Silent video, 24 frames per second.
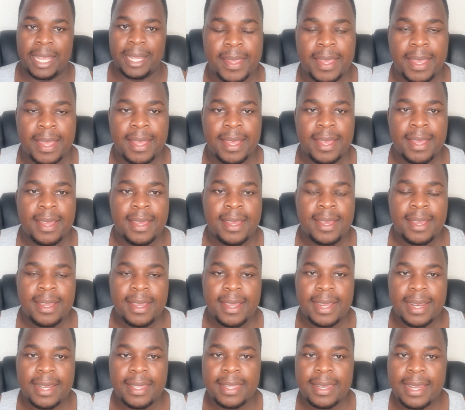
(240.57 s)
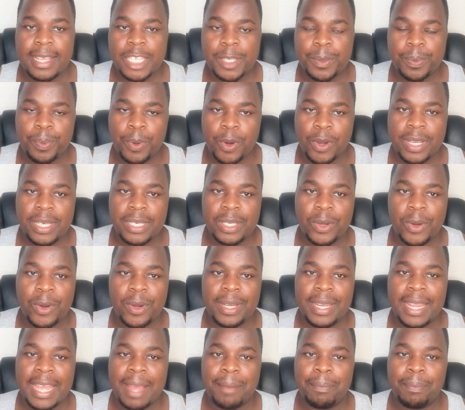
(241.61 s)
Okay. And the next
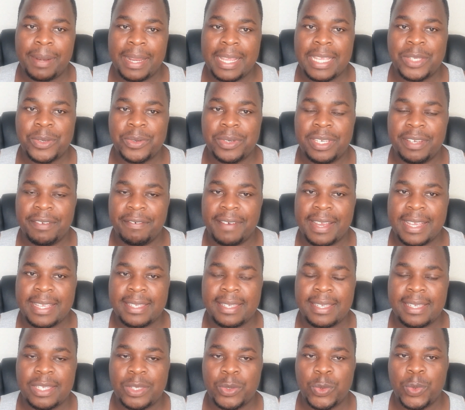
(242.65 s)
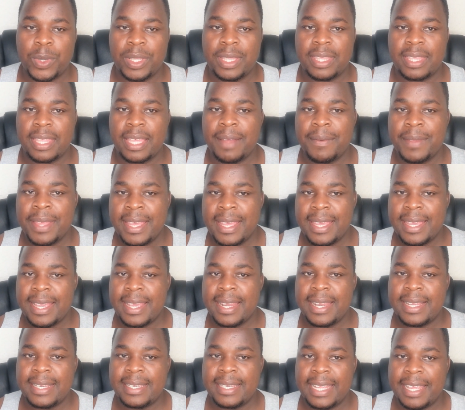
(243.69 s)
point only applies to devices with
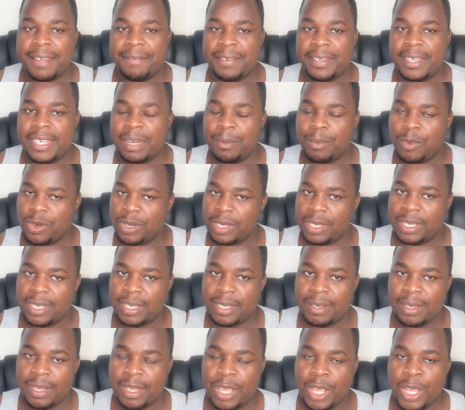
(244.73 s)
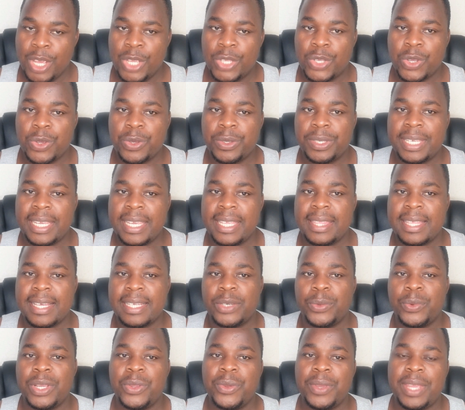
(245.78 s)
energy efficient mode. So you see
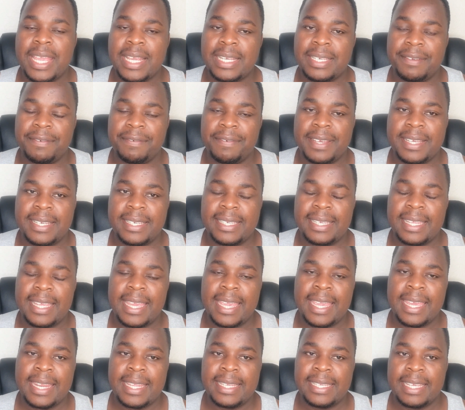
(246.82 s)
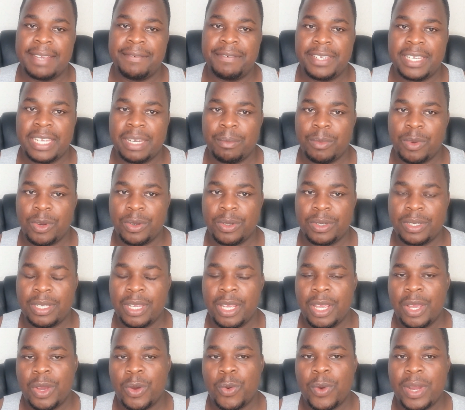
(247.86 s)
that when you activate energy efficient
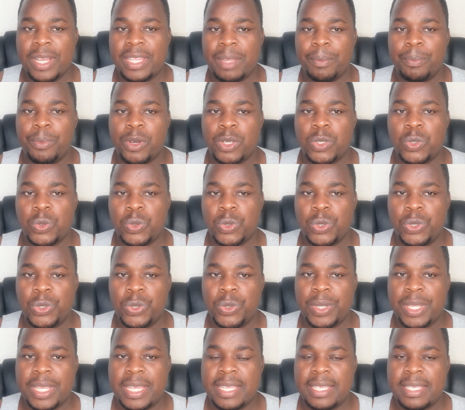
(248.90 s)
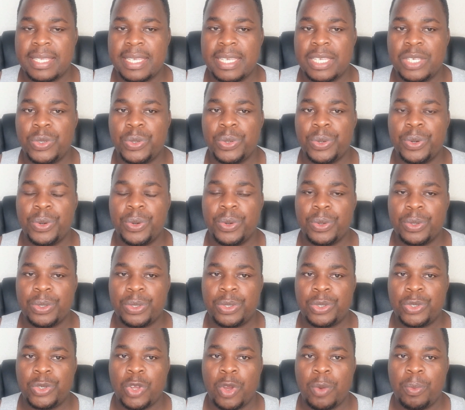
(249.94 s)
mode, what the box will do is it
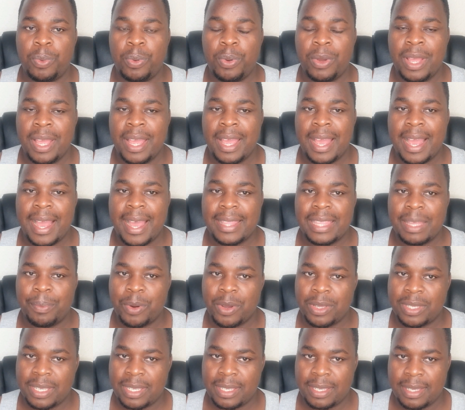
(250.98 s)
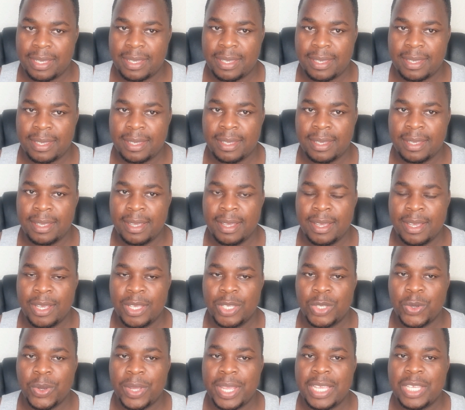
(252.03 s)
will stop other processes
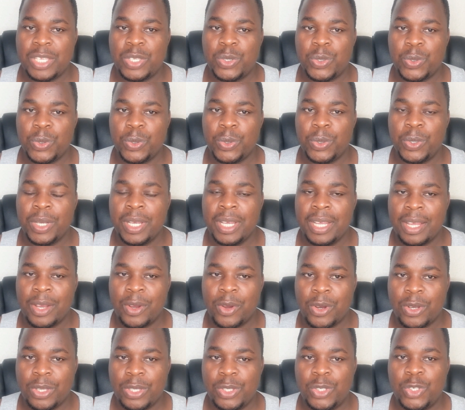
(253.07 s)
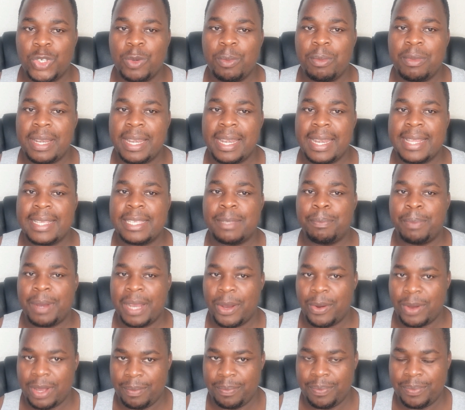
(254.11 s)
so as to consume less
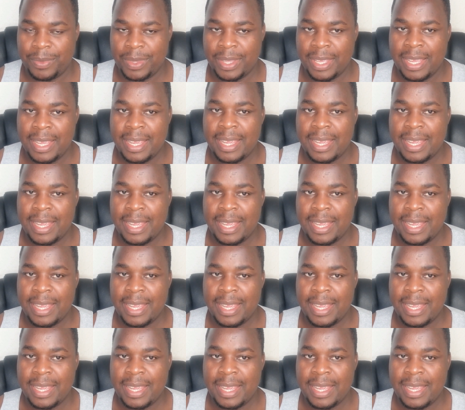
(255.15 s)
power.